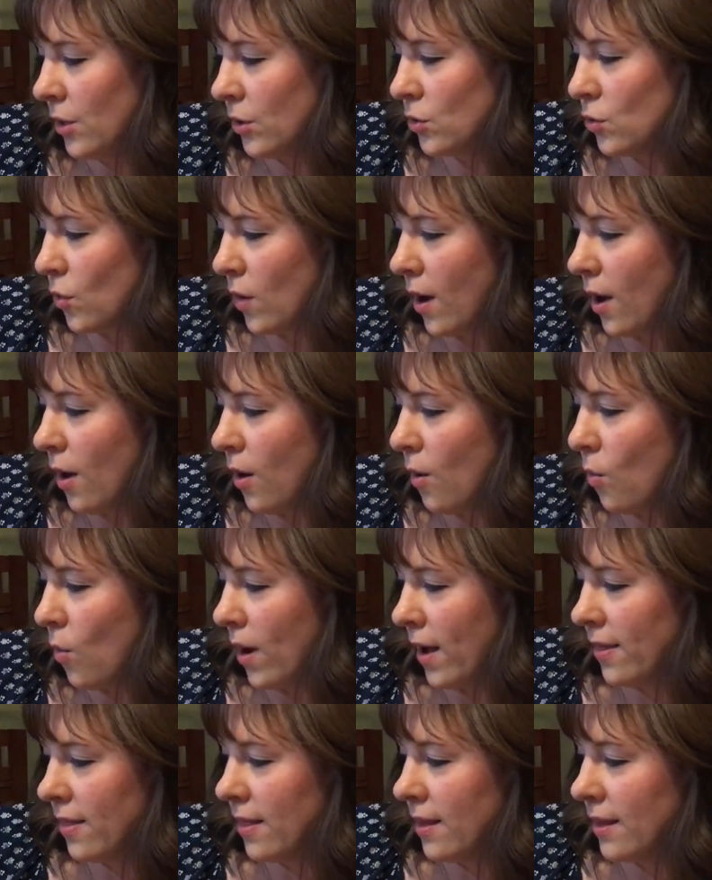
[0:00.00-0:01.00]
Draw
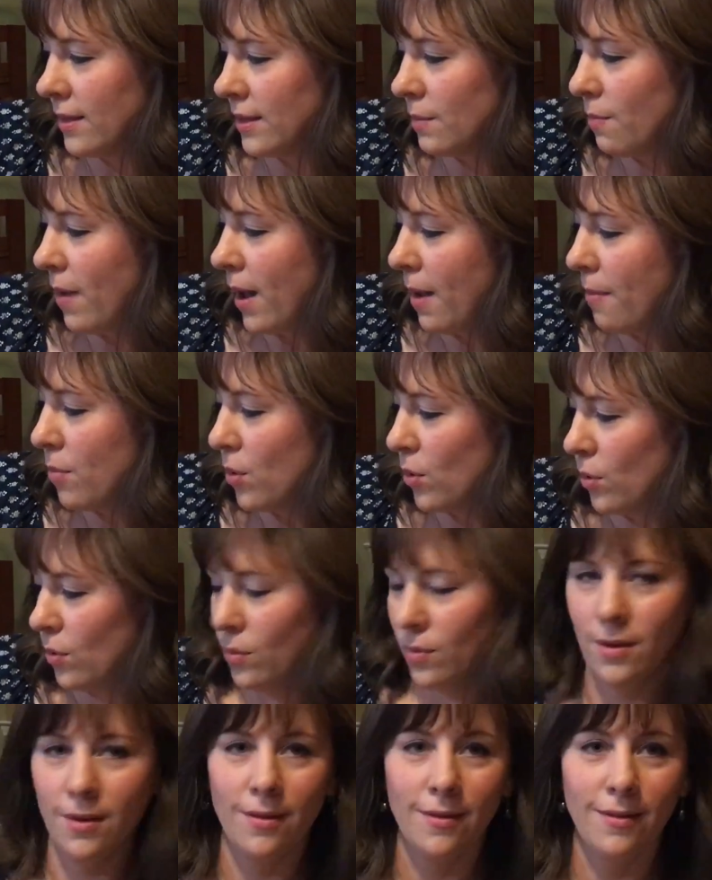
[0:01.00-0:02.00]
what this
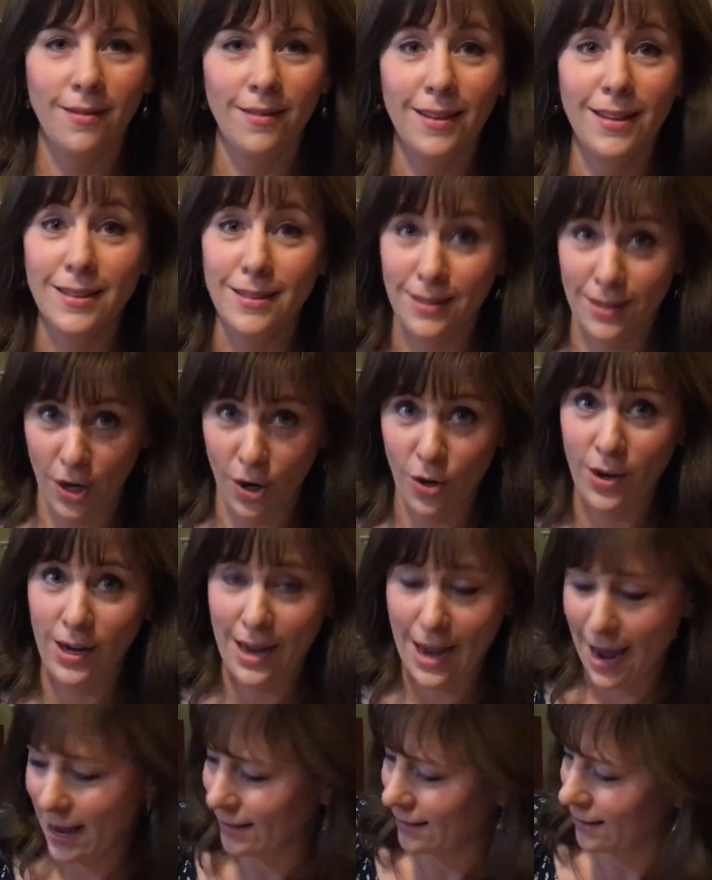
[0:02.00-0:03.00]
baboon is staring
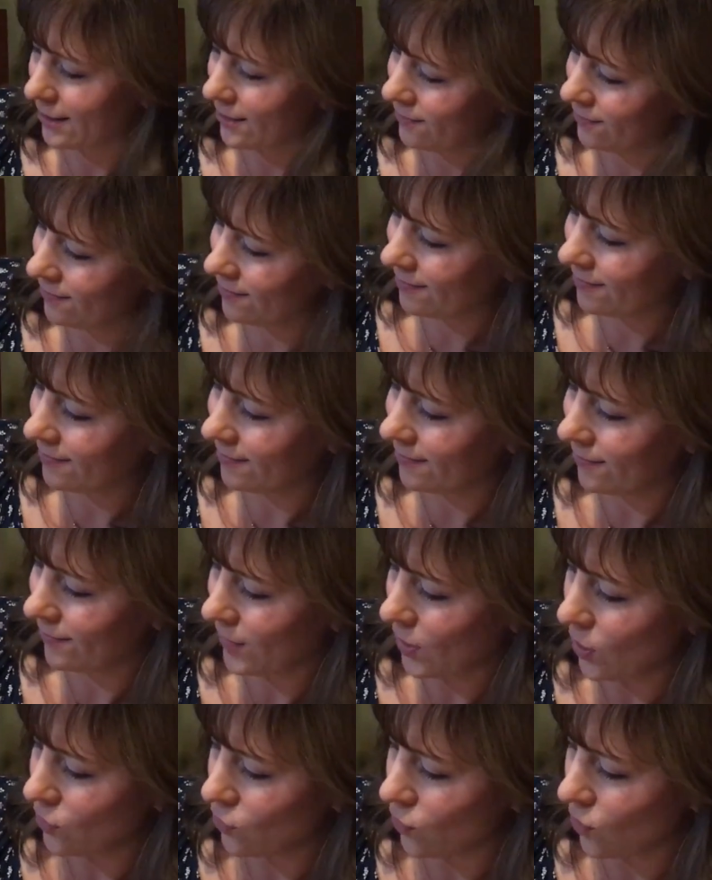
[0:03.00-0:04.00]
at.
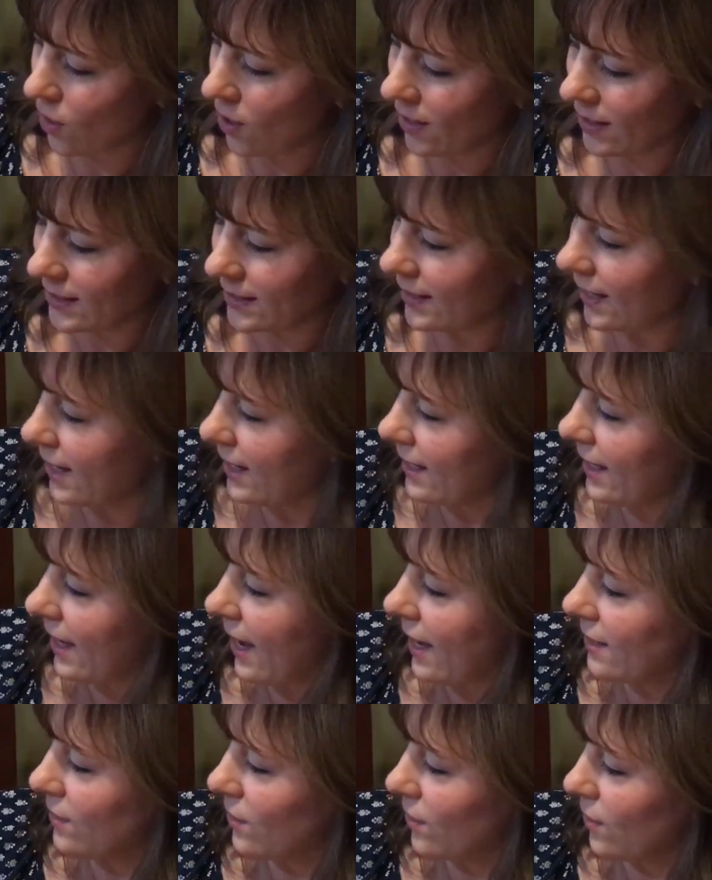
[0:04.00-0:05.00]
Draw a
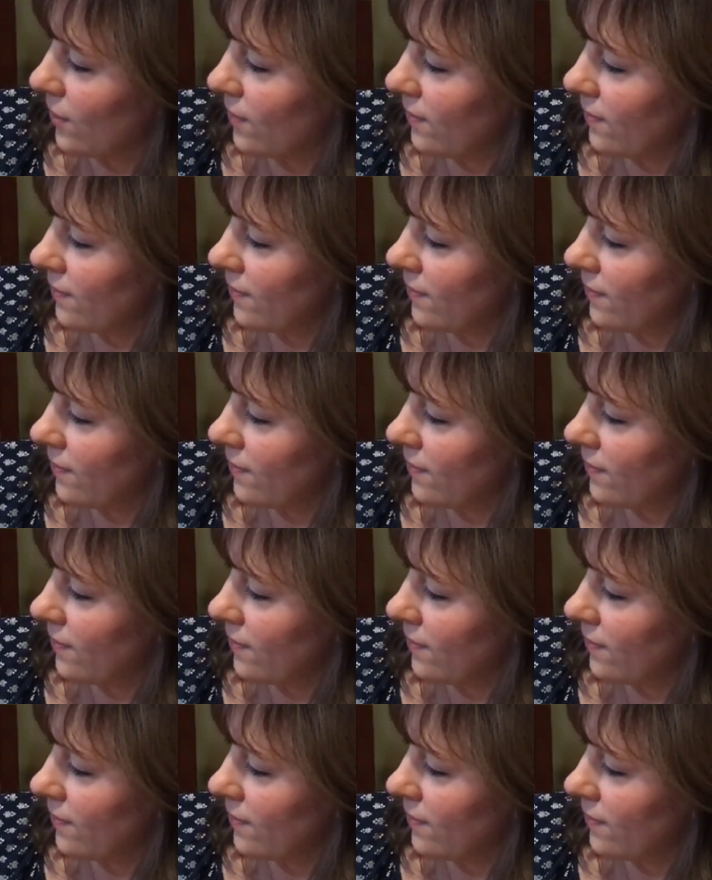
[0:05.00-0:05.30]
sandcastle.